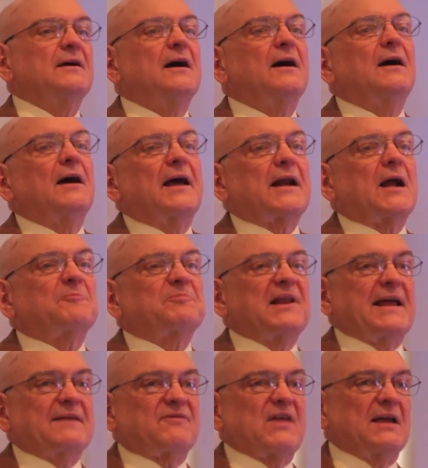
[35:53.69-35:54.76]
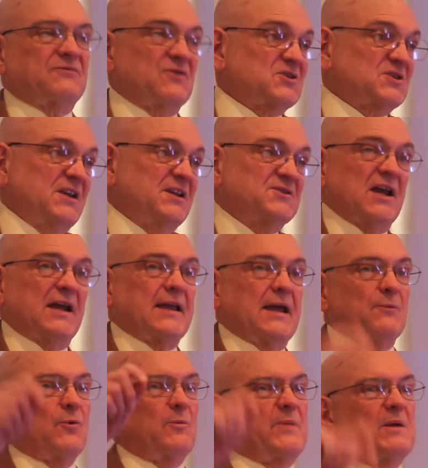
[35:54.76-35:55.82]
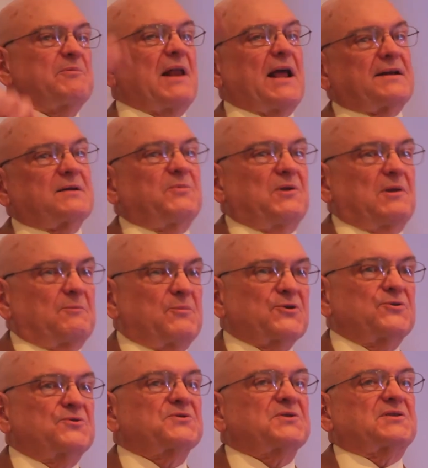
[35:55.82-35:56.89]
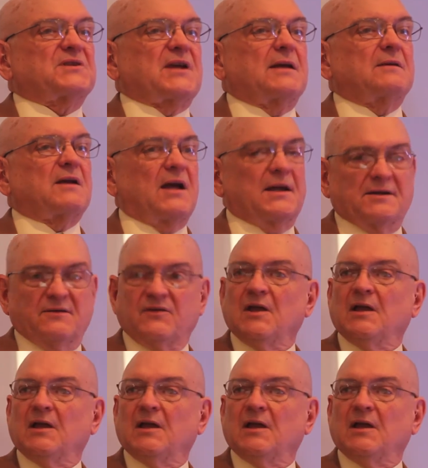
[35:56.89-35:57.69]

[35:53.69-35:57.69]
Uh, and I plant that, the seeds I get will be plantable and produce the same kind of